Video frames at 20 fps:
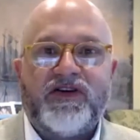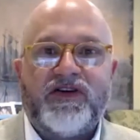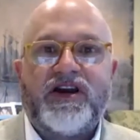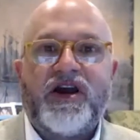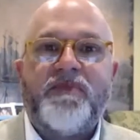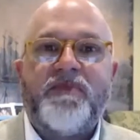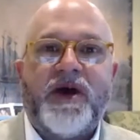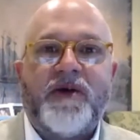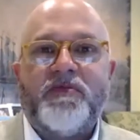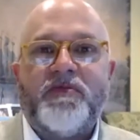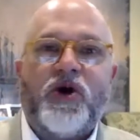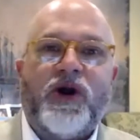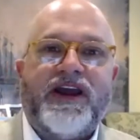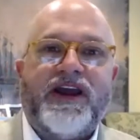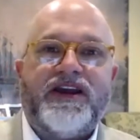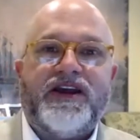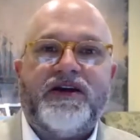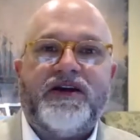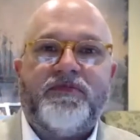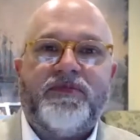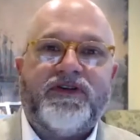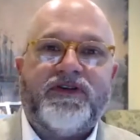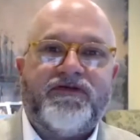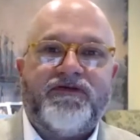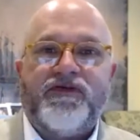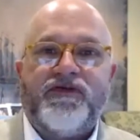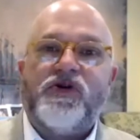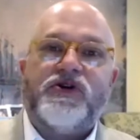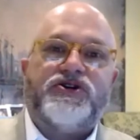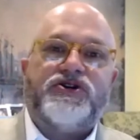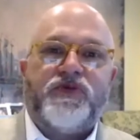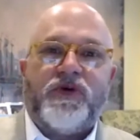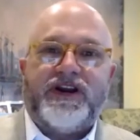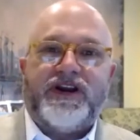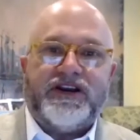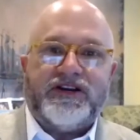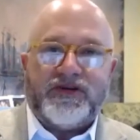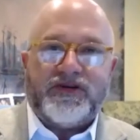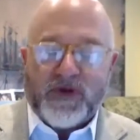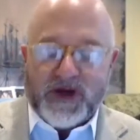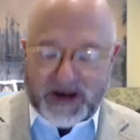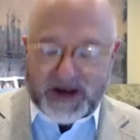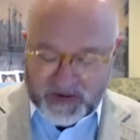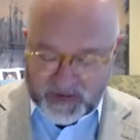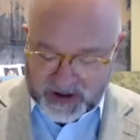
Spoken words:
commemorating before 2020.